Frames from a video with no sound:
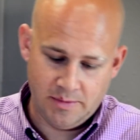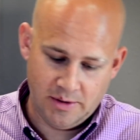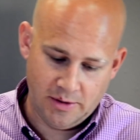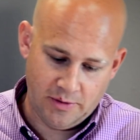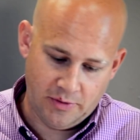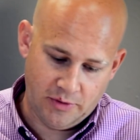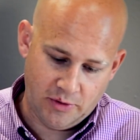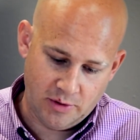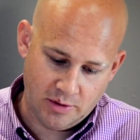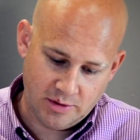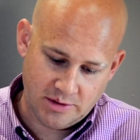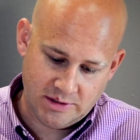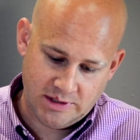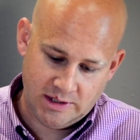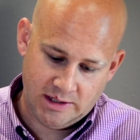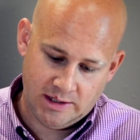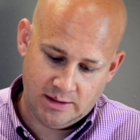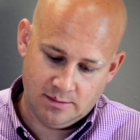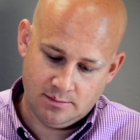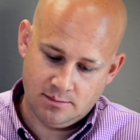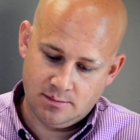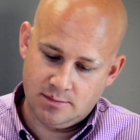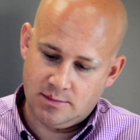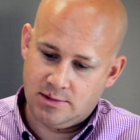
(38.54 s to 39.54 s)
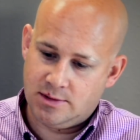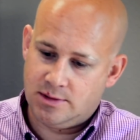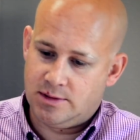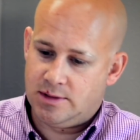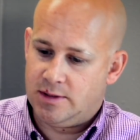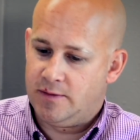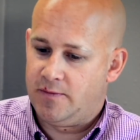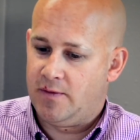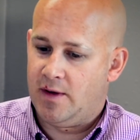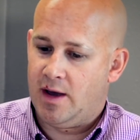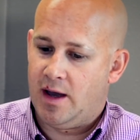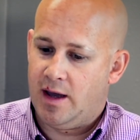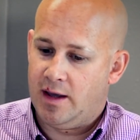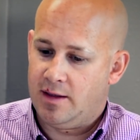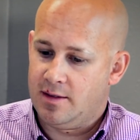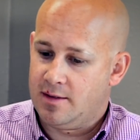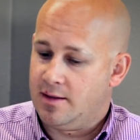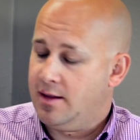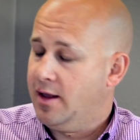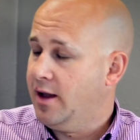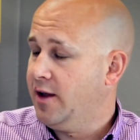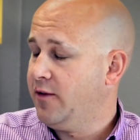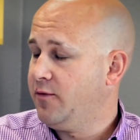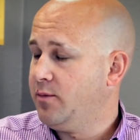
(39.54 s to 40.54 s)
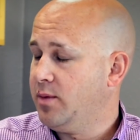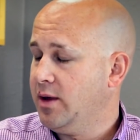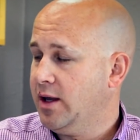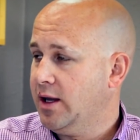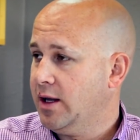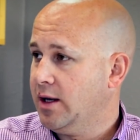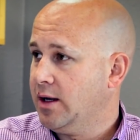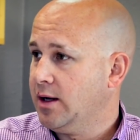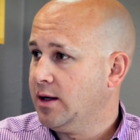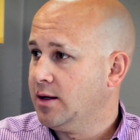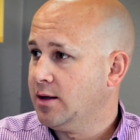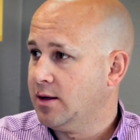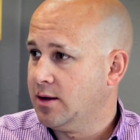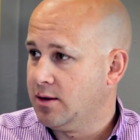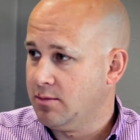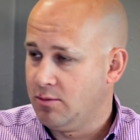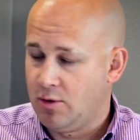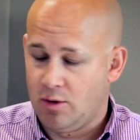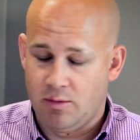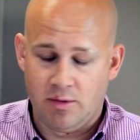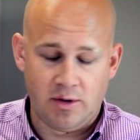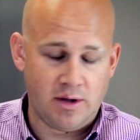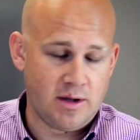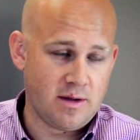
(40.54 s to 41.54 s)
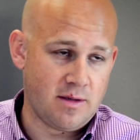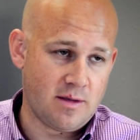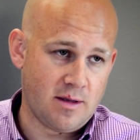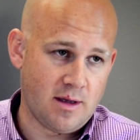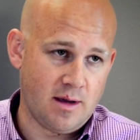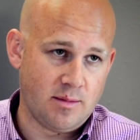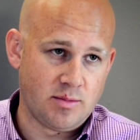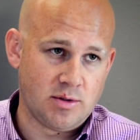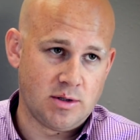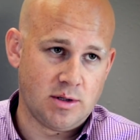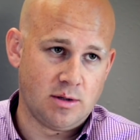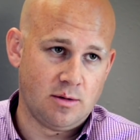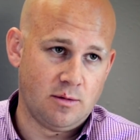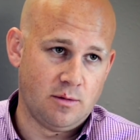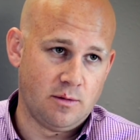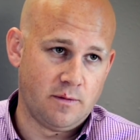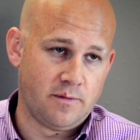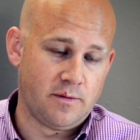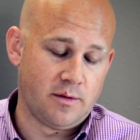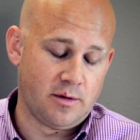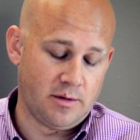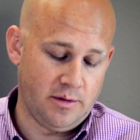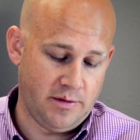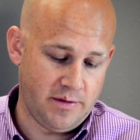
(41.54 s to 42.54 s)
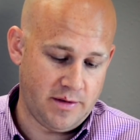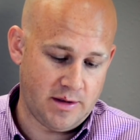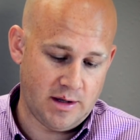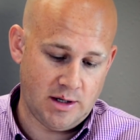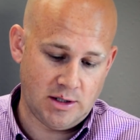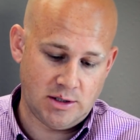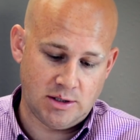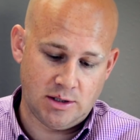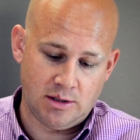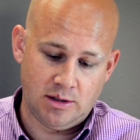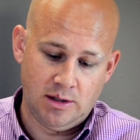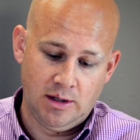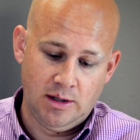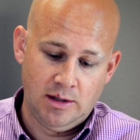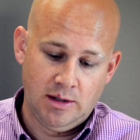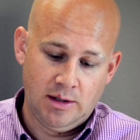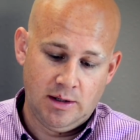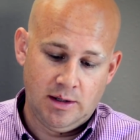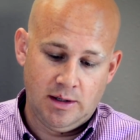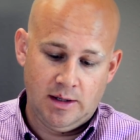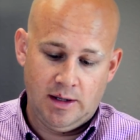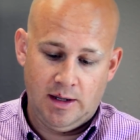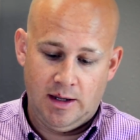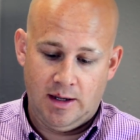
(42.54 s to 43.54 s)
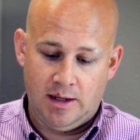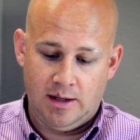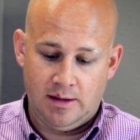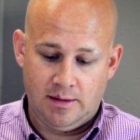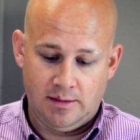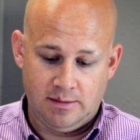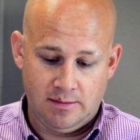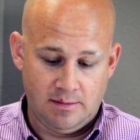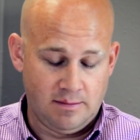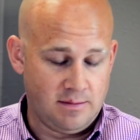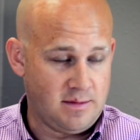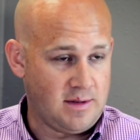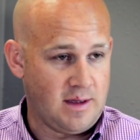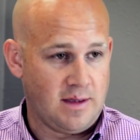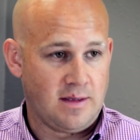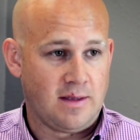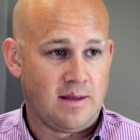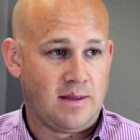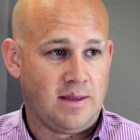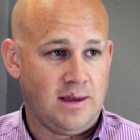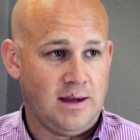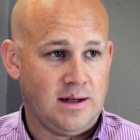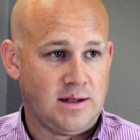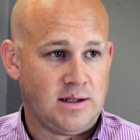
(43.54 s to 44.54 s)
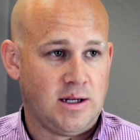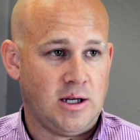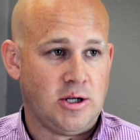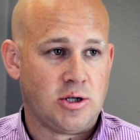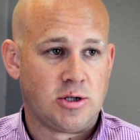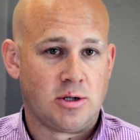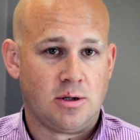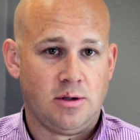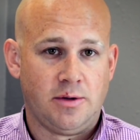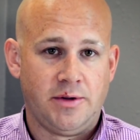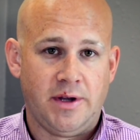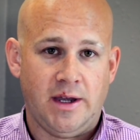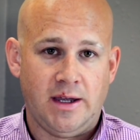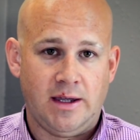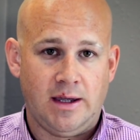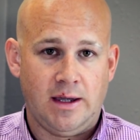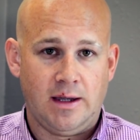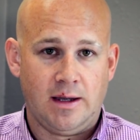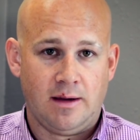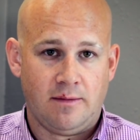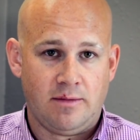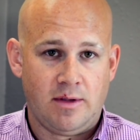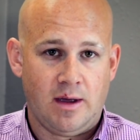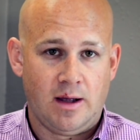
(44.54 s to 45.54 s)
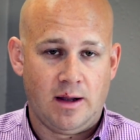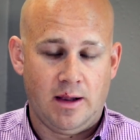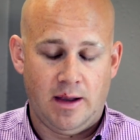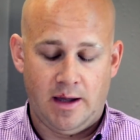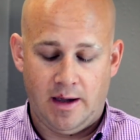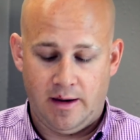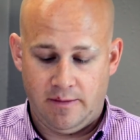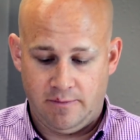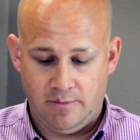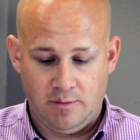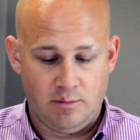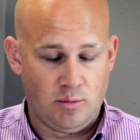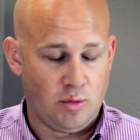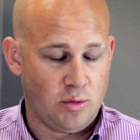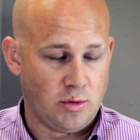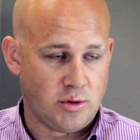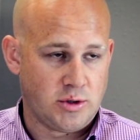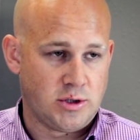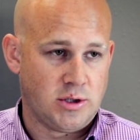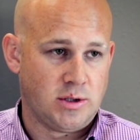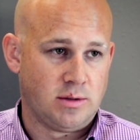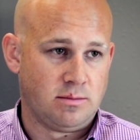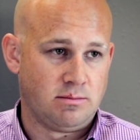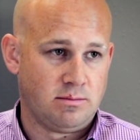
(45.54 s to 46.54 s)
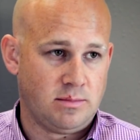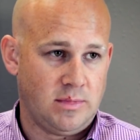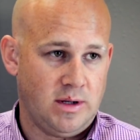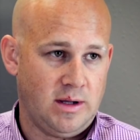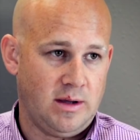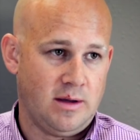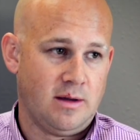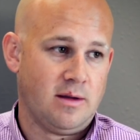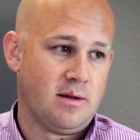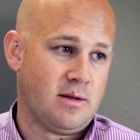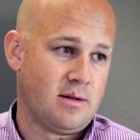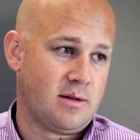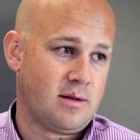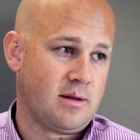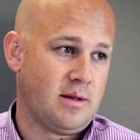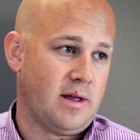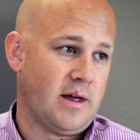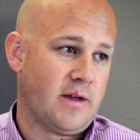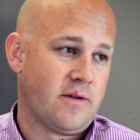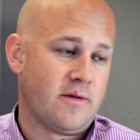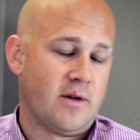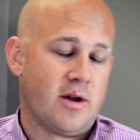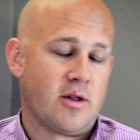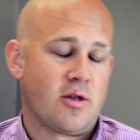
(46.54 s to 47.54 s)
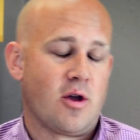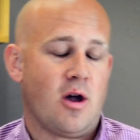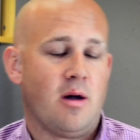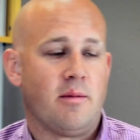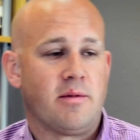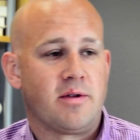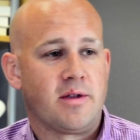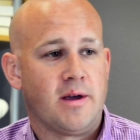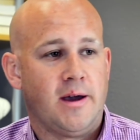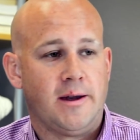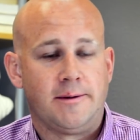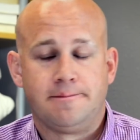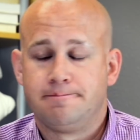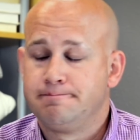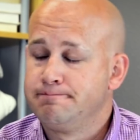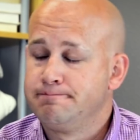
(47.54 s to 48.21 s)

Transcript: Bill 13 defines life beginning at the moment of conception or fertilization and says that the intentional taking of that life, abortion, is classified as homicide.